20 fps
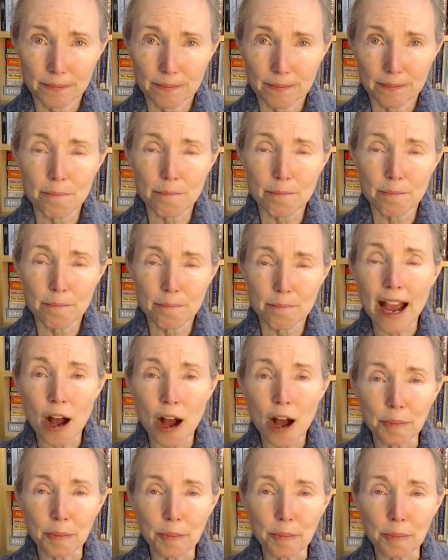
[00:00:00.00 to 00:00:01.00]
might
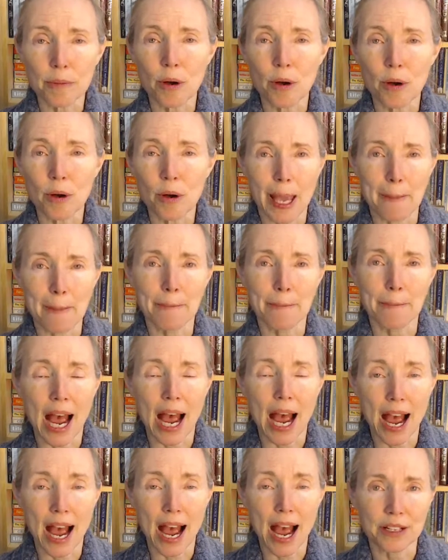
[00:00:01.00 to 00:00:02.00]
help people get
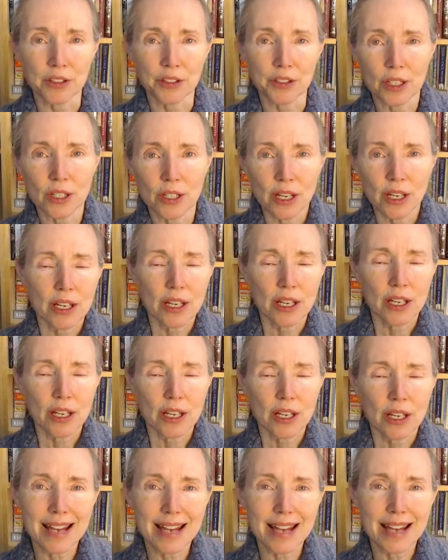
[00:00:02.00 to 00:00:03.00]
past
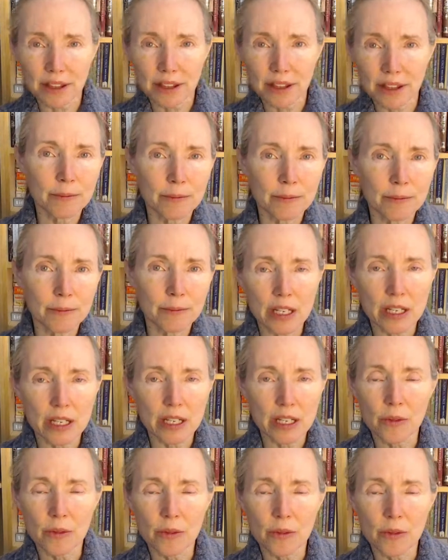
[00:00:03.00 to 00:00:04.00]
the death, you
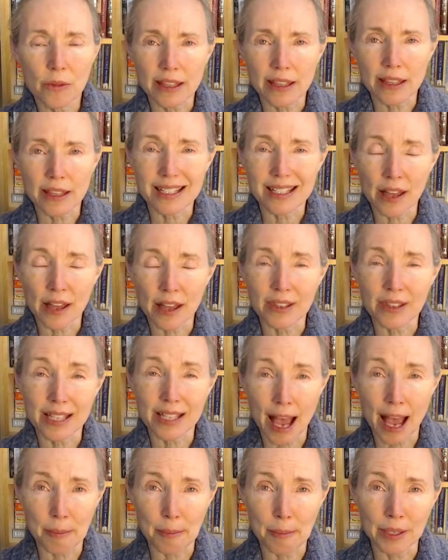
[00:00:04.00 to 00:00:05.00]
know, the fact that death is
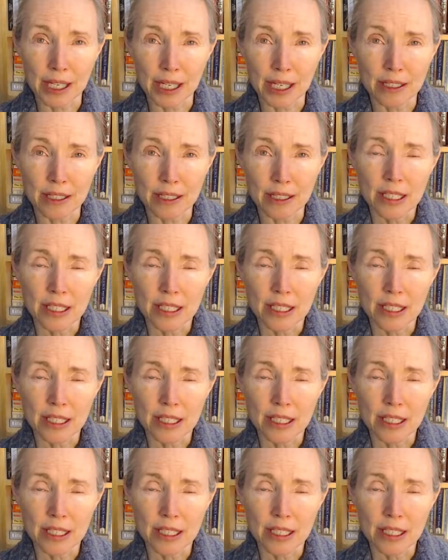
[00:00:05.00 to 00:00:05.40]
happening.